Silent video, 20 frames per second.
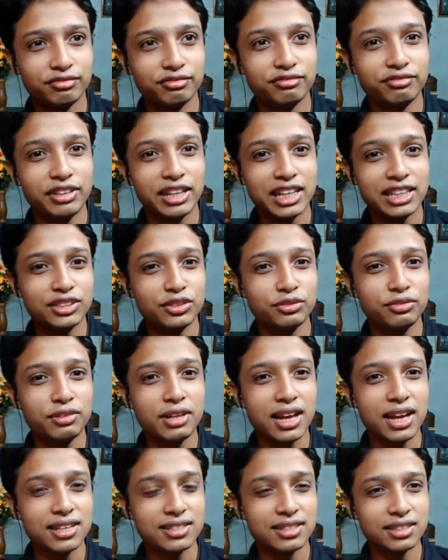You don't French need it?
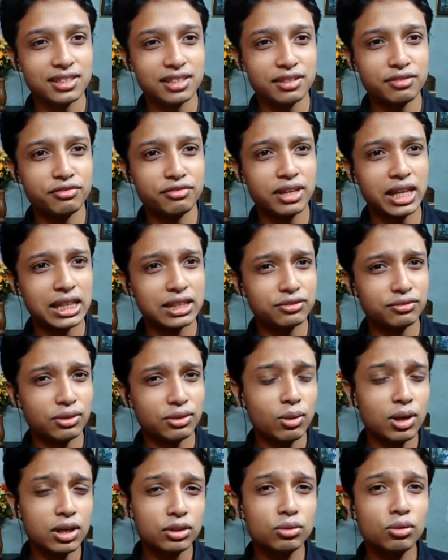fries? Is it French?
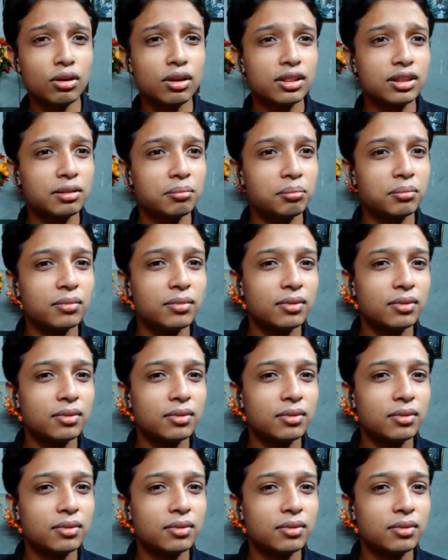What do you call them?